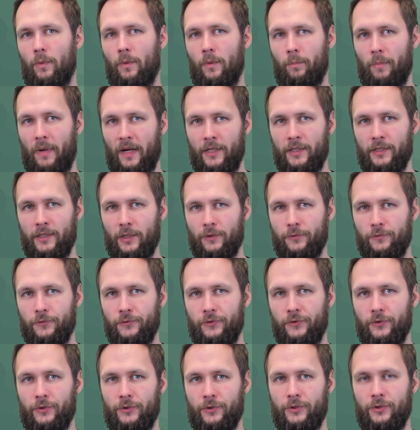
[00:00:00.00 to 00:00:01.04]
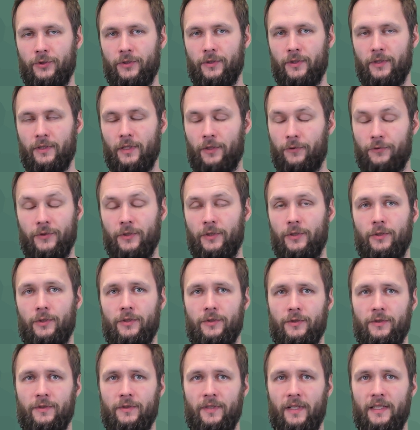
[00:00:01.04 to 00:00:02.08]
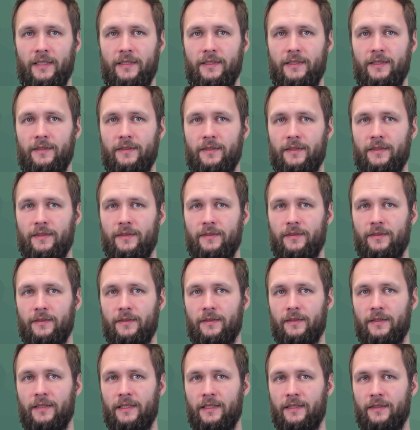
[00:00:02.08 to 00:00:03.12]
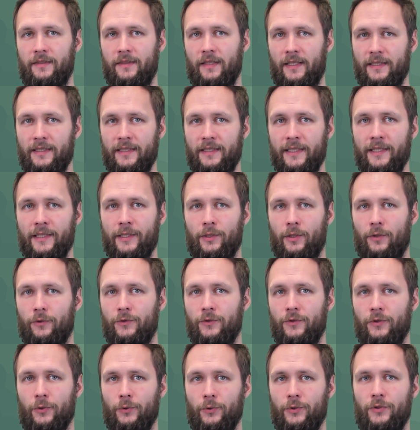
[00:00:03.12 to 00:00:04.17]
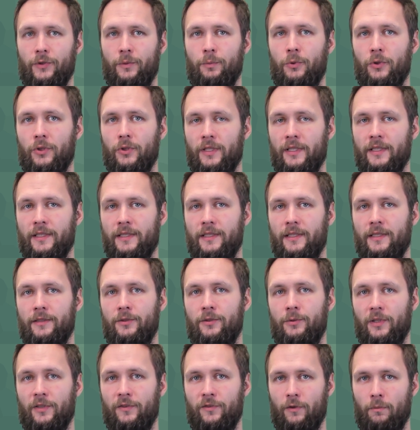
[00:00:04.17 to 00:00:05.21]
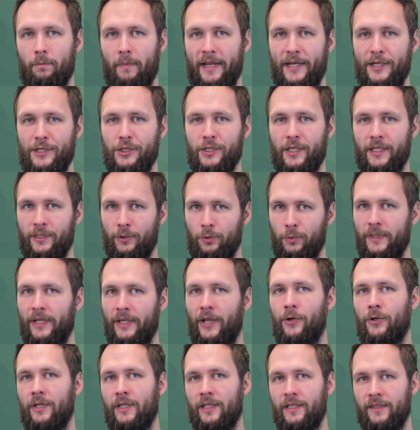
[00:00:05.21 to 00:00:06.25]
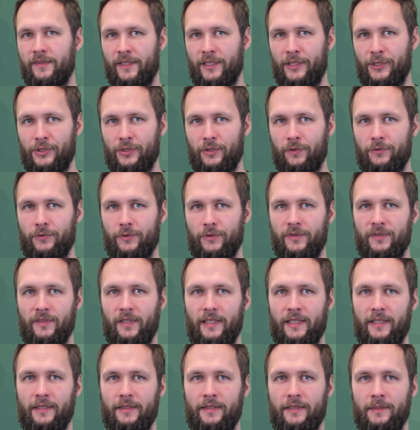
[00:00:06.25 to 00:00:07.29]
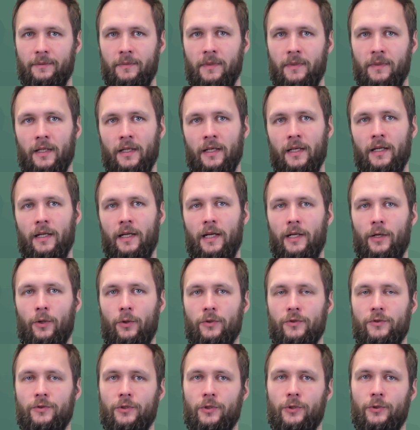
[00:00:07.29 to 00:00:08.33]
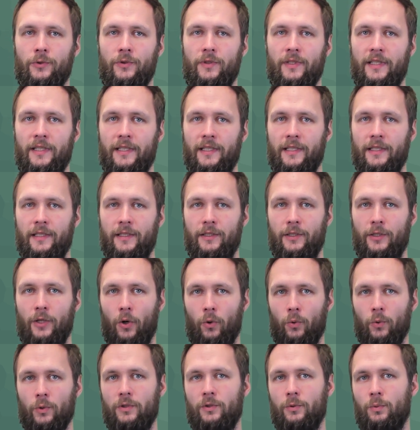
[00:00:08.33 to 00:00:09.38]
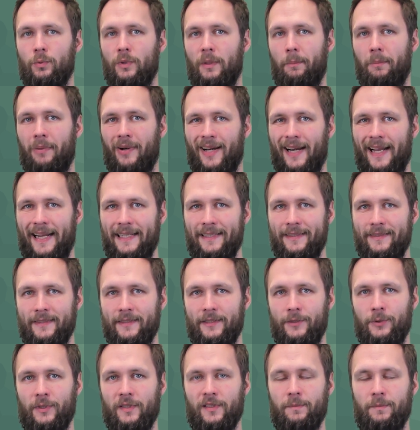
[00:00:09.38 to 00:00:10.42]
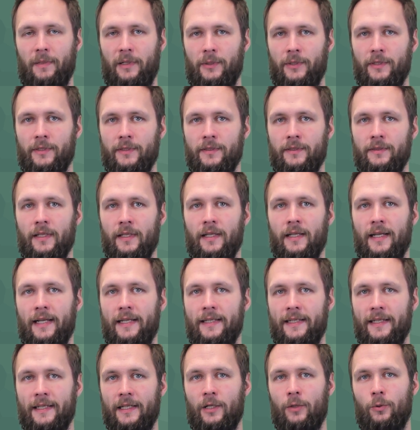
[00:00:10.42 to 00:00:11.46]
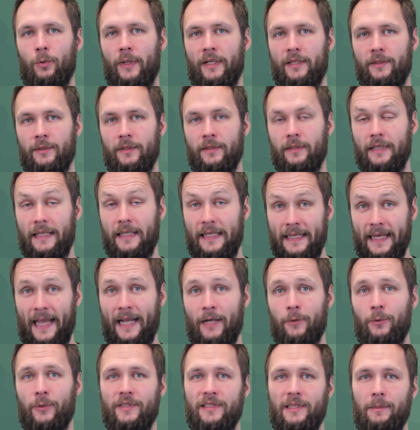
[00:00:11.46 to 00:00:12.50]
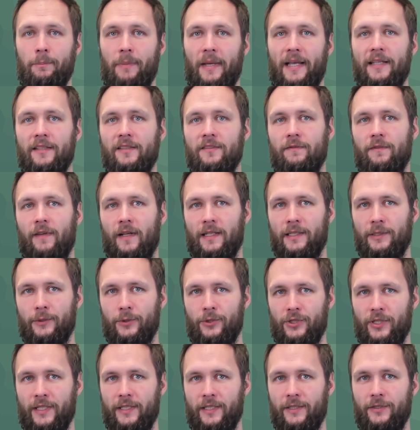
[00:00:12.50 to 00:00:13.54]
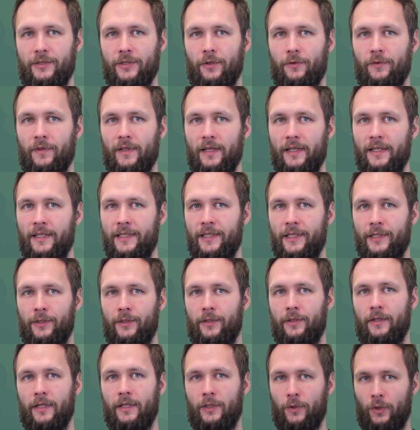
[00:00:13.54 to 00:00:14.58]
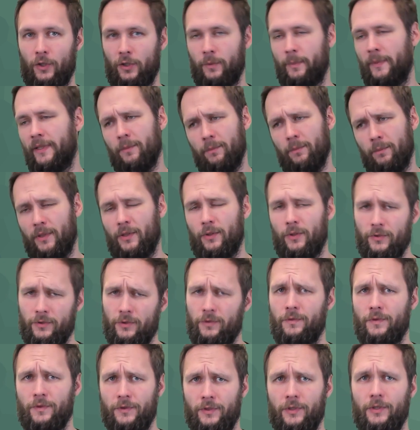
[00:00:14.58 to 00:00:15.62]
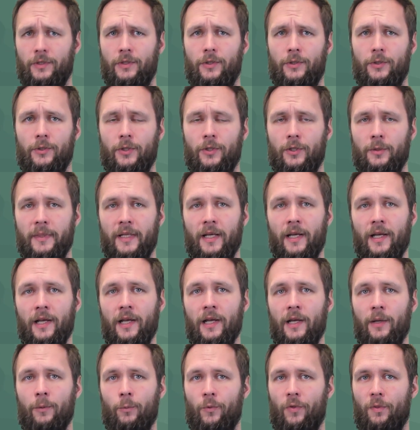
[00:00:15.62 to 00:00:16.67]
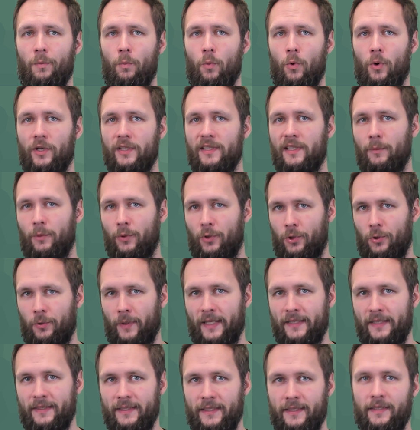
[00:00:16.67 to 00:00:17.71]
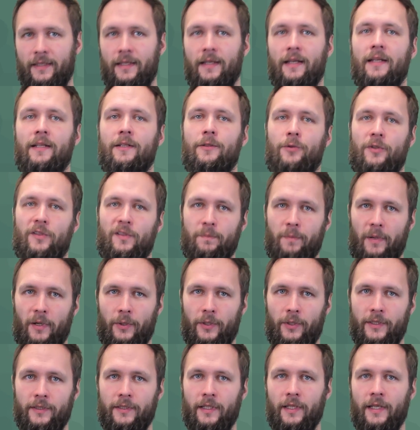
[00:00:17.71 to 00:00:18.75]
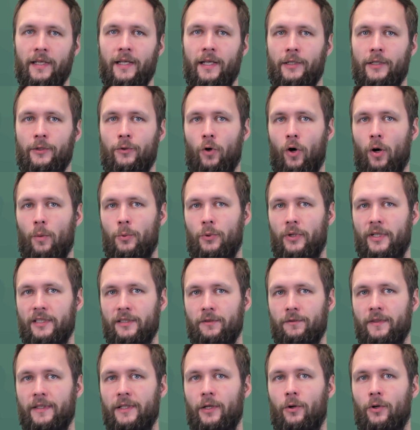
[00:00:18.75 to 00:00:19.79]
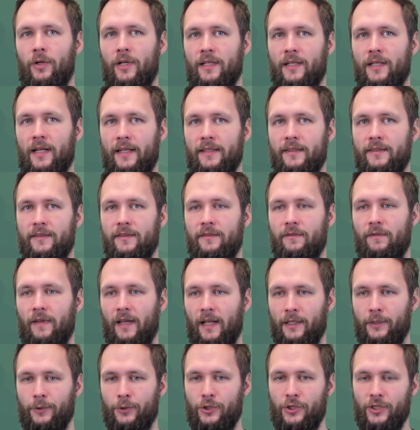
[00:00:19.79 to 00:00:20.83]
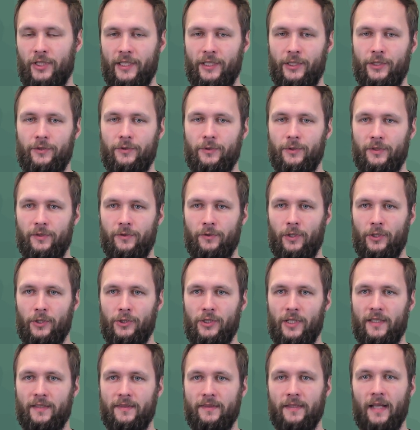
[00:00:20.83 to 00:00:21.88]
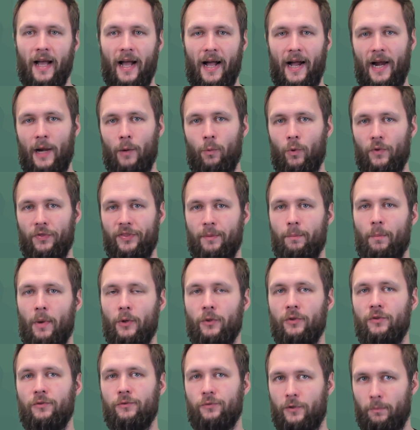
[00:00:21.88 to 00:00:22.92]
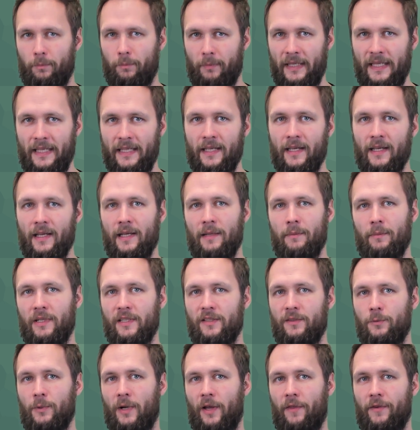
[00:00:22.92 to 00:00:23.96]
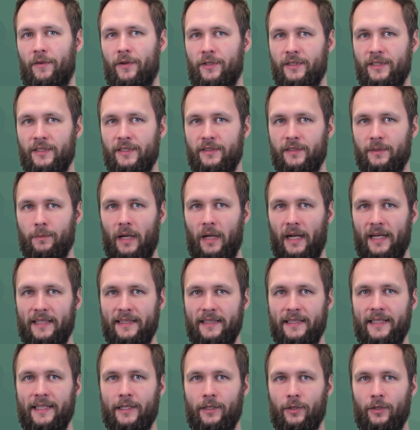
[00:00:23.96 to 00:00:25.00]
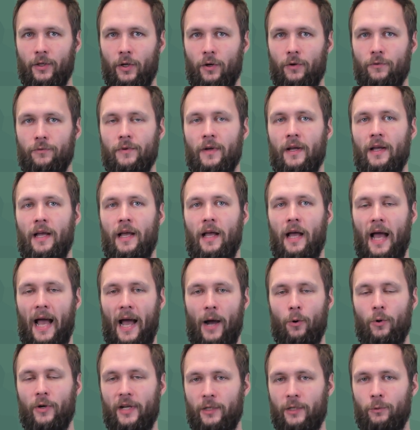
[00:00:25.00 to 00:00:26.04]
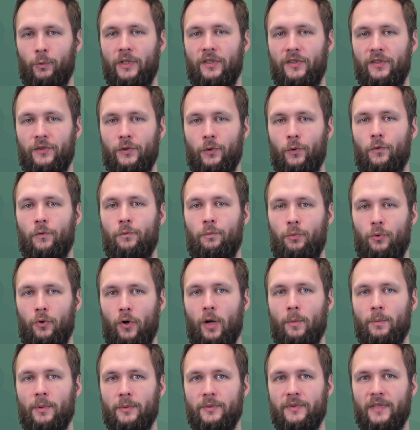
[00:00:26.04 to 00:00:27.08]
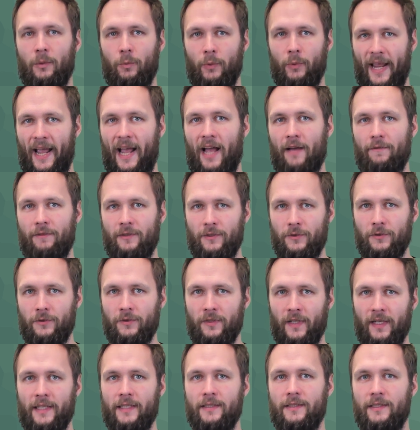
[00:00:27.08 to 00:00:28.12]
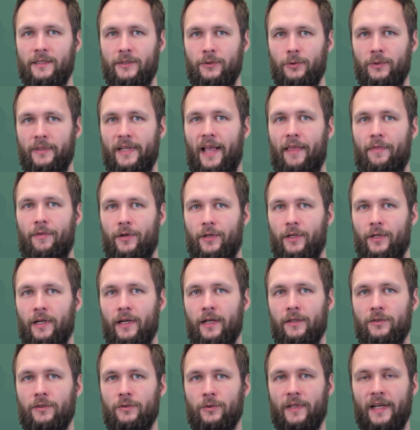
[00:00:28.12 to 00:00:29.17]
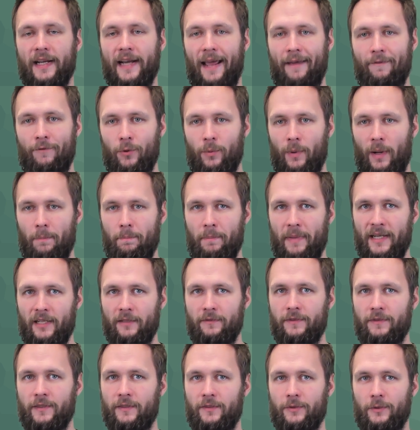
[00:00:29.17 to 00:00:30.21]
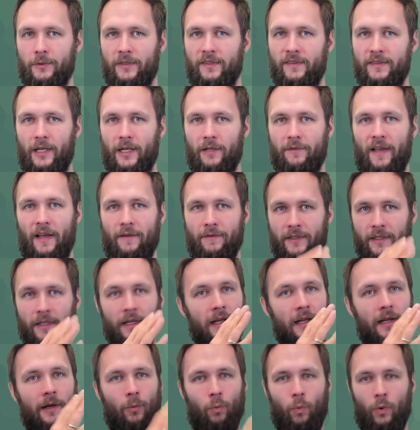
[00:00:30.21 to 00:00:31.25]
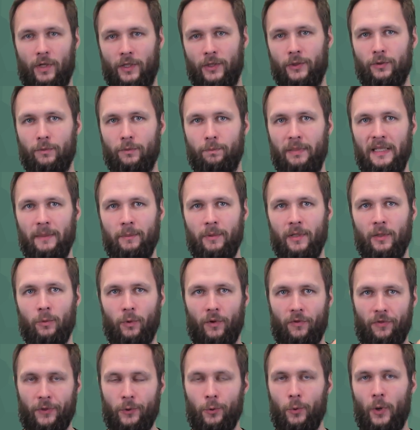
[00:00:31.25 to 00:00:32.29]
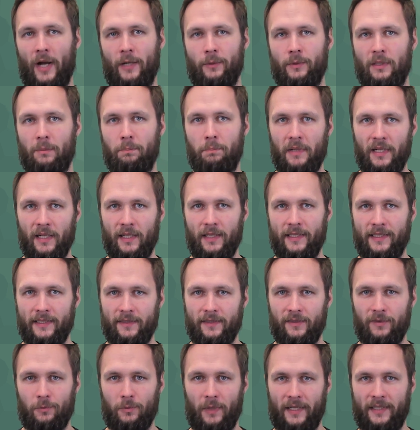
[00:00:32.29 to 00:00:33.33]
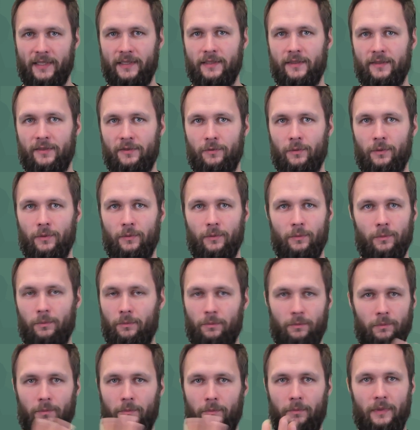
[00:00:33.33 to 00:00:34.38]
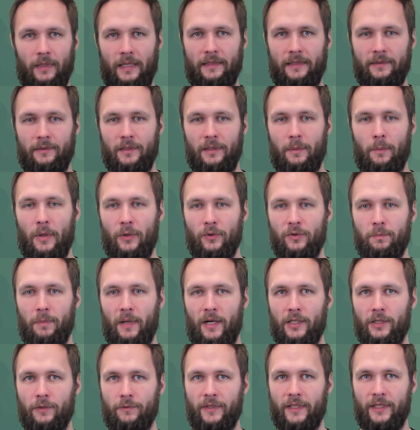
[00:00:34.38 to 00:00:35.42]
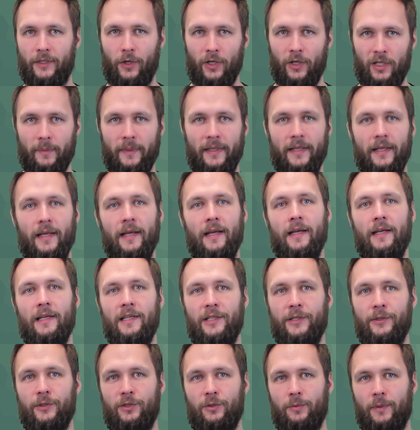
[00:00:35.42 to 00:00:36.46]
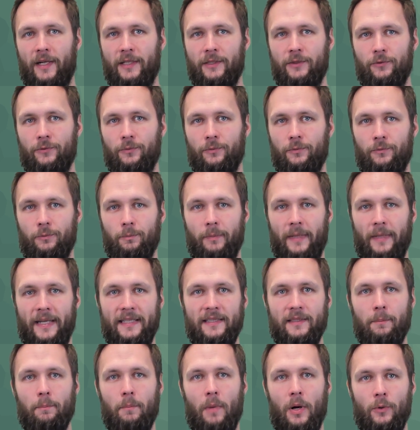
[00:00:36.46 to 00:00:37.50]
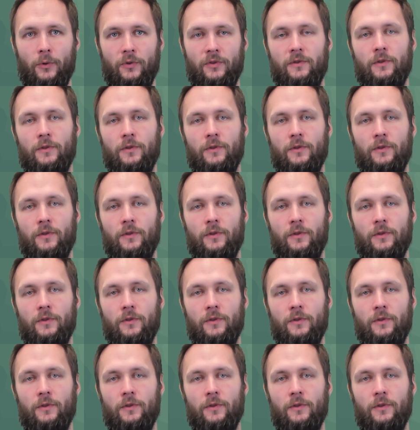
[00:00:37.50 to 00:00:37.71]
Part of circular societies is this idea of socio-political transformation and reorganization of society, and also the goal to replace intransparent and inequity-based value change of the linear economy, but also the circular economy, with more democratic, transparent, and cooperatively organized value change. So it's not just I want the most for me, but it's rather this idea of how can we solve problems that we have as a society together so that everyone benefits. So instead of having one or two people with 200 billions running the most part of the economy, you try to make the most